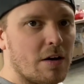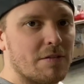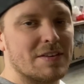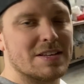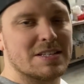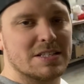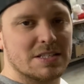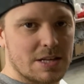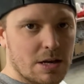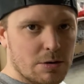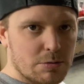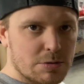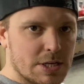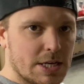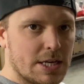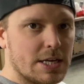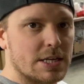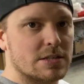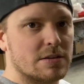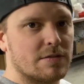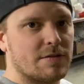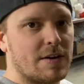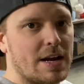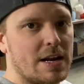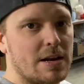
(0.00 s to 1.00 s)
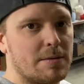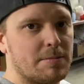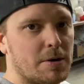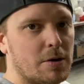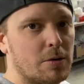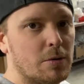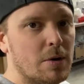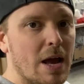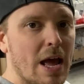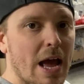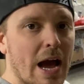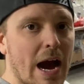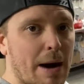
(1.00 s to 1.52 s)
There's still tickets
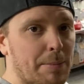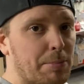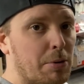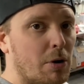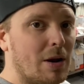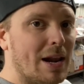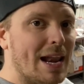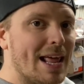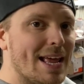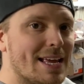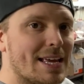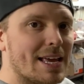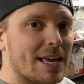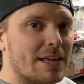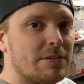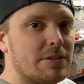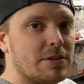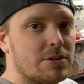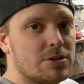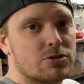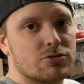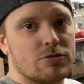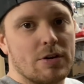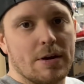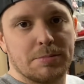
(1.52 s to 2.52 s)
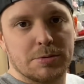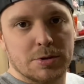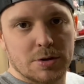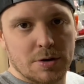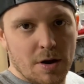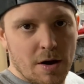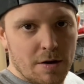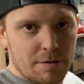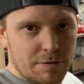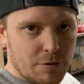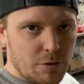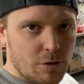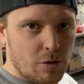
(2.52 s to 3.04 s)
available. I'll put a link in the description
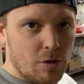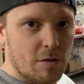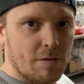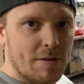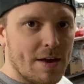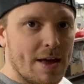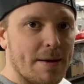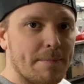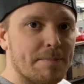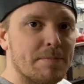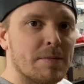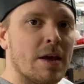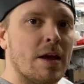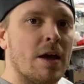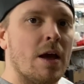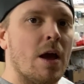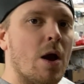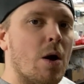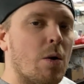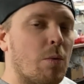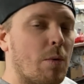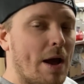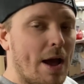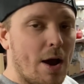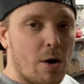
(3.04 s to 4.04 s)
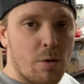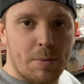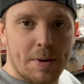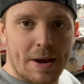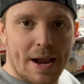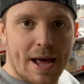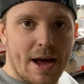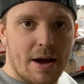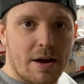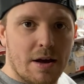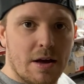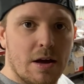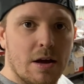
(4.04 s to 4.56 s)
for all of it. We're helping
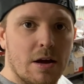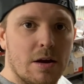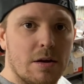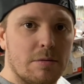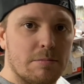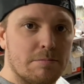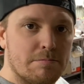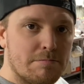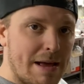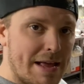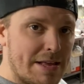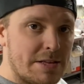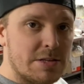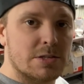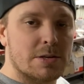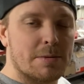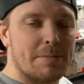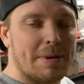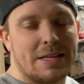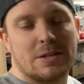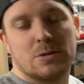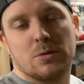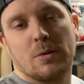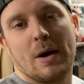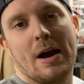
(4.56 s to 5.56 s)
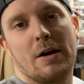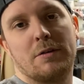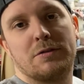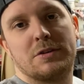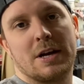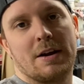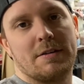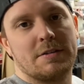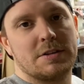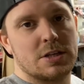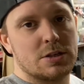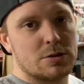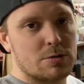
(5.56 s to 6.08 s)
out men's mental health
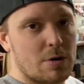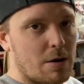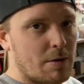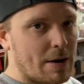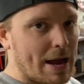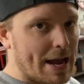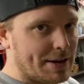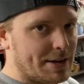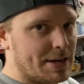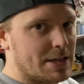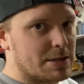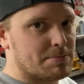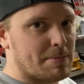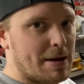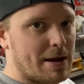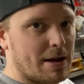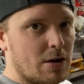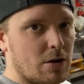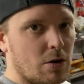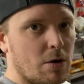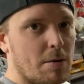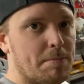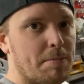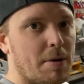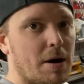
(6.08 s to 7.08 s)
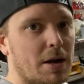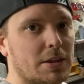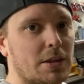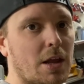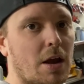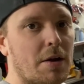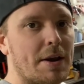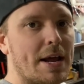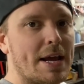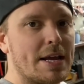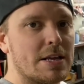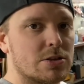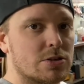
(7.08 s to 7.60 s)
charity as well, and his man club, by
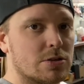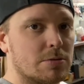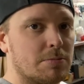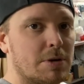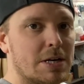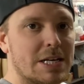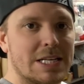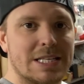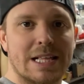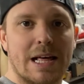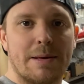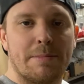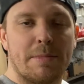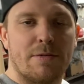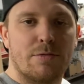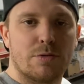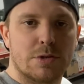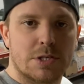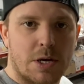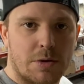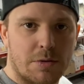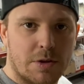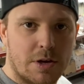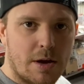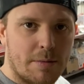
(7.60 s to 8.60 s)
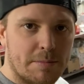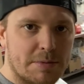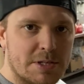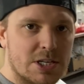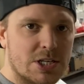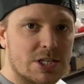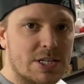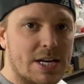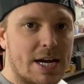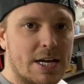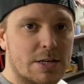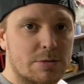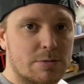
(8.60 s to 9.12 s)
donating some money to them if we sell the
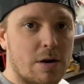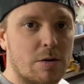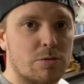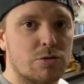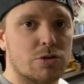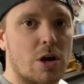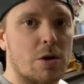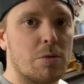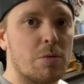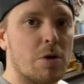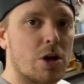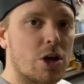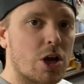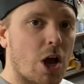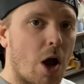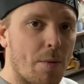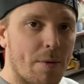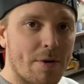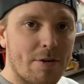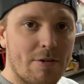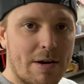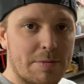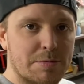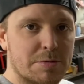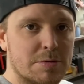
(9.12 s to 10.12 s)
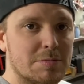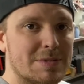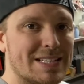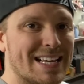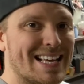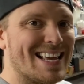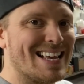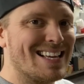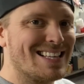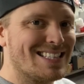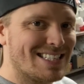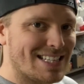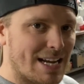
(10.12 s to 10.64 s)
competition out as well. So go and grab some
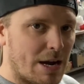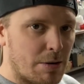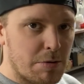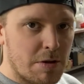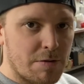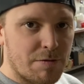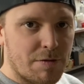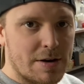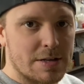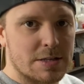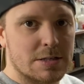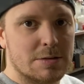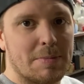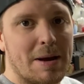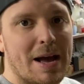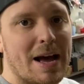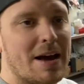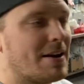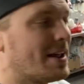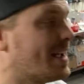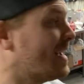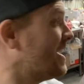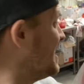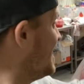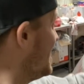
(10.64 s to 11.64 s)
tickets, tell your friends about it.